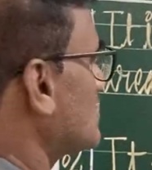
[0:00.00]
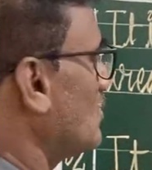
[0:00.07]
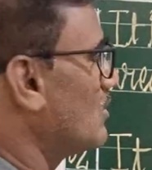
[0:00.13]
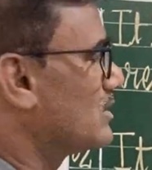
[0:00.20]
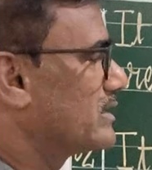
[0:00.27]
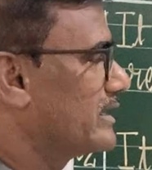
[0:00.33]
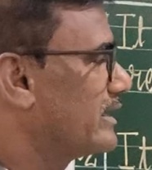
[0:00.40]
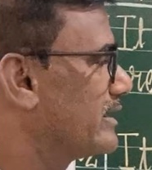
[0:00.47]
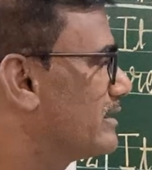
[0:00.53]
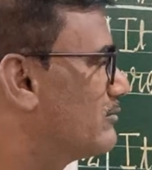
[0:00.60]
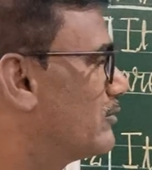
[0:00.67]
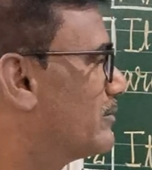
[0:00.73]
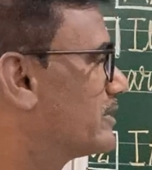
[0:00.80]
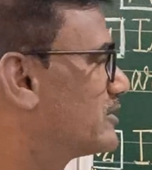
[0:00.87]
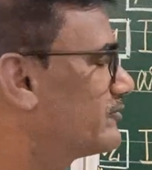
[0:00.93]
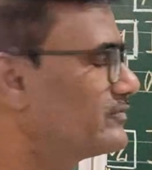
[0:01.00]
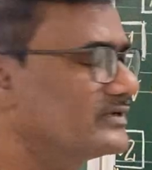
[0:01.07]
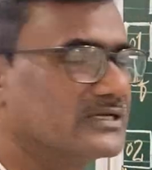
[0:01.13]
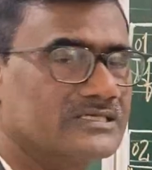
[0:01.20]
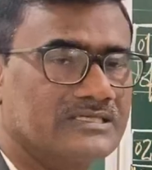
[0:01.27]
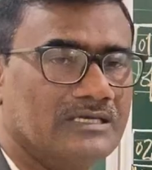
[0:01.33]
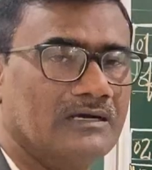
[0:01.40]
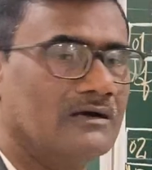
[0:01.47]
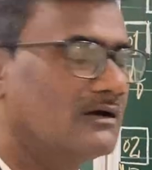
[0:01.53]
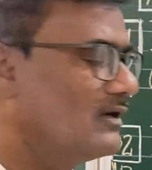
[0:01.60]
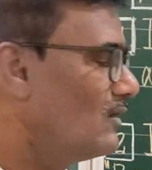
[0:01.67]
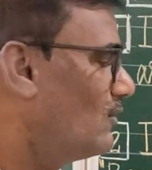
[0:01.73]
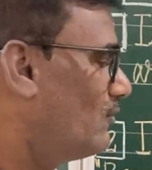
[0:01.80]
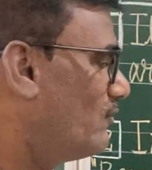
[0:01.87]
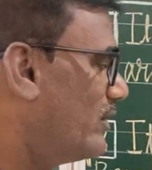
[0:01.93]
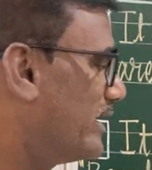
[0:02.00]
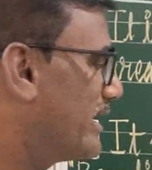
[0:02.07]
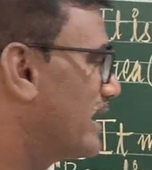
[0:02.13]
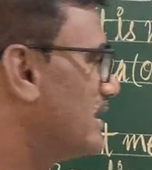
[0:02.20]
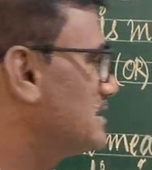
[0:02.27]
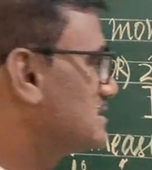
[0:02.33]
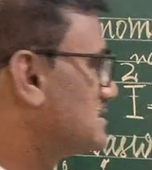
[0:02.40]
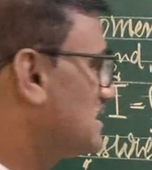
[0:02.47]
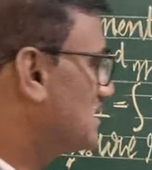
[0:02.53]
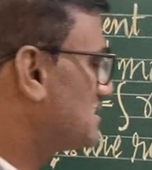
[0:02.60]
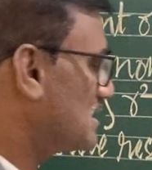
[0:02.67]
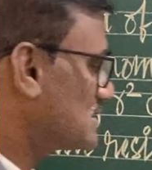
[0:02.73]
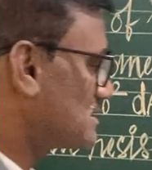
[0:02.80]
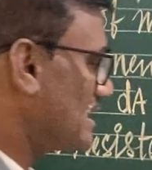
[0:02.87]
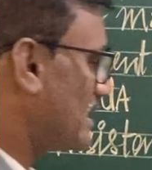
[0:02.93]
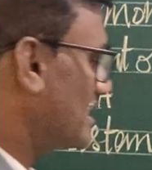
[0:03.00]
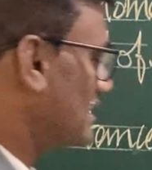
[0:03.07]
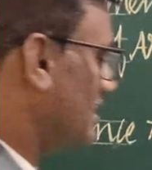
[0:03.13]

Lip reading: called area moment of inertia. Whereas the other side,